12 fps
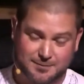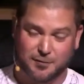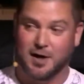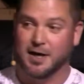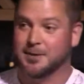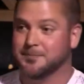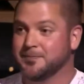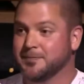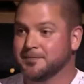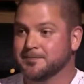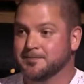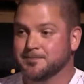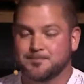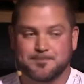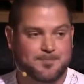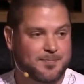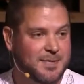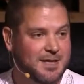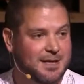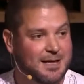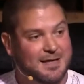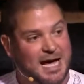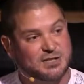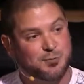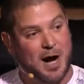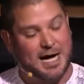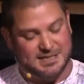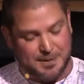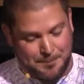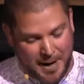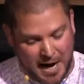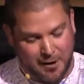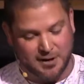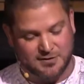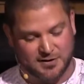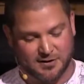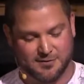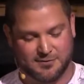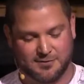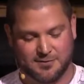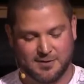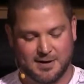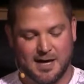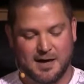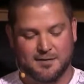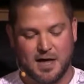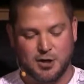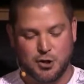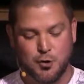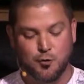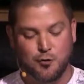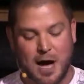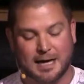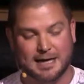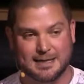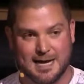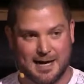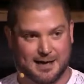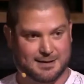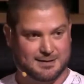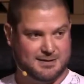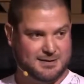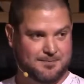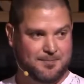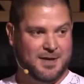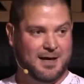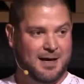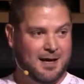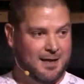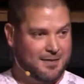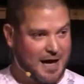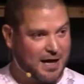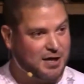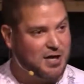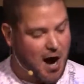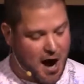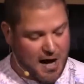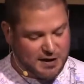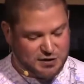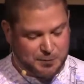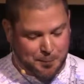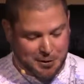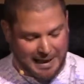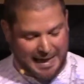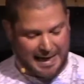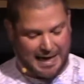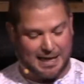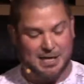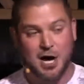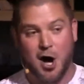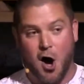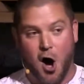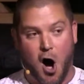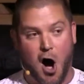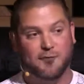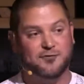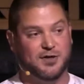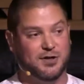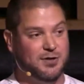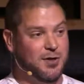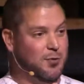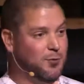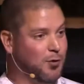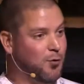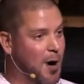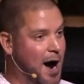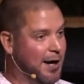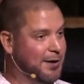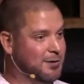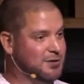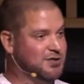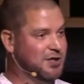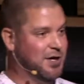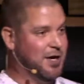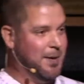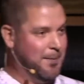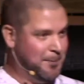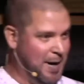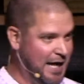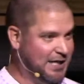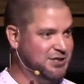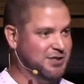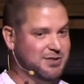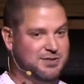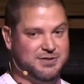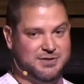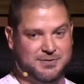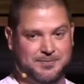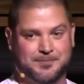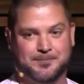Right. And that's why it's imperative that you recognize that God's plan often requires patience.